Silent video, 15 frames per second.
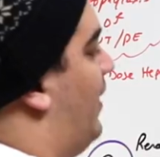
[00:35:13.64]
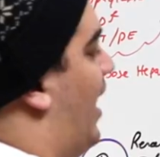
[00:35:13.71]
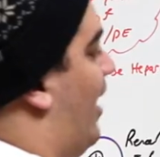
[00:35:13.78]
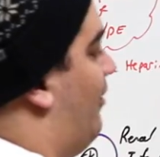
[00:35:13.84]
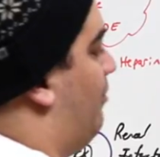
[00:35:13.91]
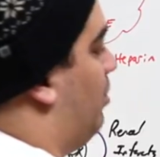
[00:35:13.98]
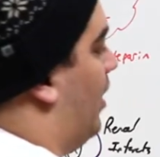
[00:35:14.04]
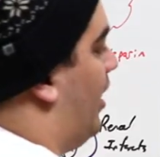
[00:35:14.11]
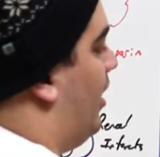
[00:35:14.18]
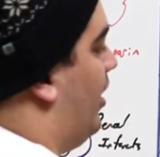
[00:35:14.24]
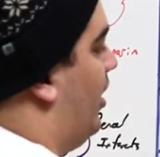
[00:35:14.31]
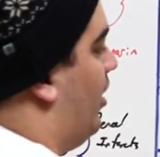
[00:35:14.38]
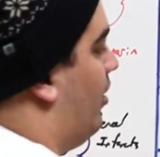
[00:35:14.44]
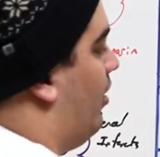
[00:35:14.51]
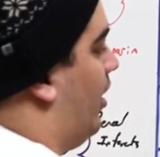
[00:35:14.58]
if they have blood
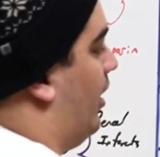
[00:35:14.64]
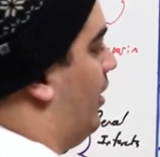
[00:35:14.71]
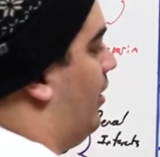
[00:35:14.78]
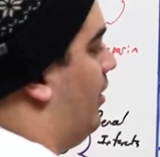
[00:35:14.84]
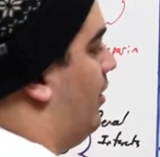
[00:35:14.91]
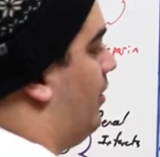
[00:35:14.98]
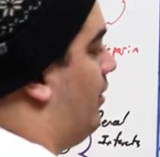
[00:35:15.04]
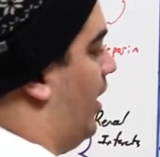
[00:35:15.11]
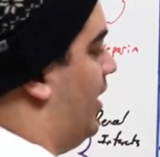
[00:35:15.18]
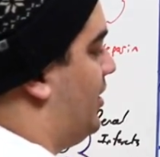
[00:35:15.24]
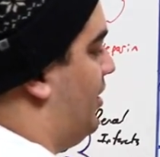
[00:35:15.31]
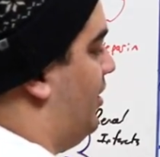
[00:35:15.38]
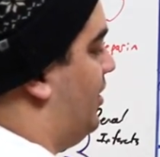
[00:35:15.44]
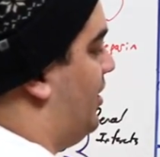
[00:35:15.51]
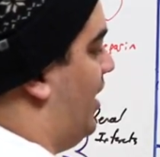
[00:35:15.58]
in the urine,
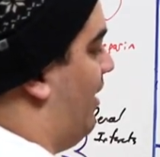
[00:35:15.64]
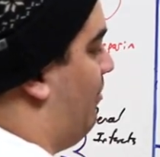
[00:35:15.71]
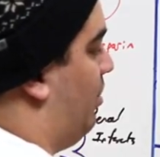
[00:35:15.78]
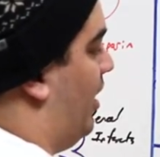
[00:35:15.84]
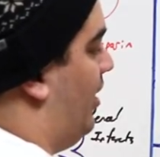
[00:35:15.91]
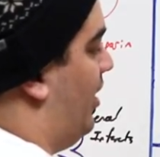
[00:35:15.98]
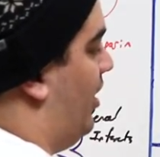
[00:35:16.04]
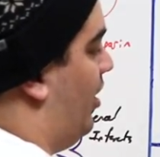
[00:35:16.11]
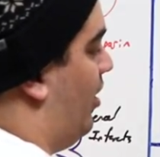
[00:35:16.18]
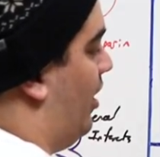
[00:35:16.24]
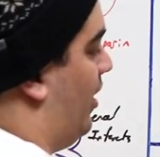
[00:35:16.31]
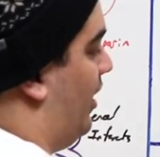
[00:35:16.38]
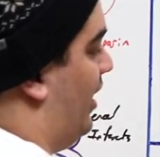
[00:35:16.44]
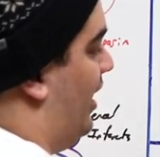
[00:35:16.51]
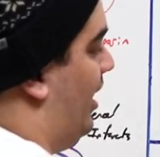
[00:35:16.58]
right? So you have blood in the
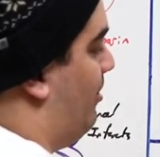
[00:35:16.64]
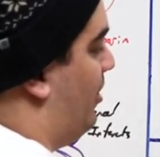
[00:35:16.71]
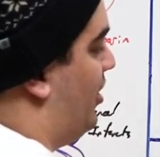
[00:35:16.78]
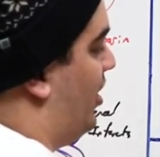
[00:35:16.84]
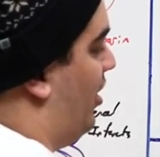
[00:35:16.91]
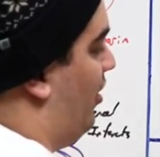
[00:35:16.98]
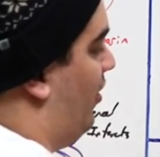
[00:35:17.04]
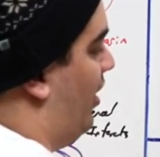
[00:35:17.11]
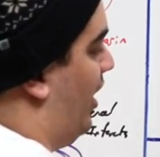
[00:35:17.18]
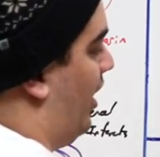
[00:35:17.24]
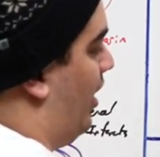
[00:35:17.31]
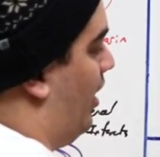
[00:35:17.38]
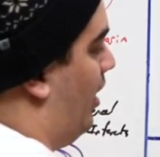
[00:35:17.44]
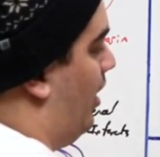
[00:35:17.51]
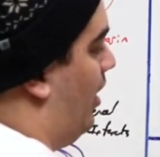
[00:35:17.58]
urine,
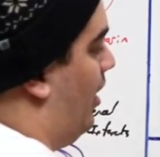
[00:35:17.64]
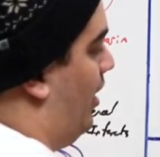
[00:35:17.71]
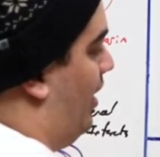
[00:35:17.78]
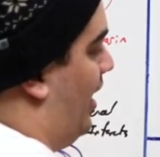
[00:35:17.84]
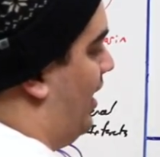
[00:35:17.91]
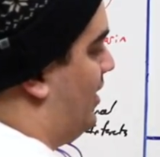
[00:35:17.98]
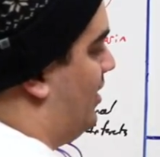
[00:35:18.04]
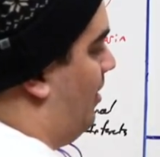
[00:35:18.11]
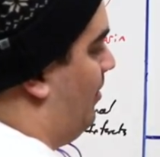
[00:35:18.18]
hematuria. That's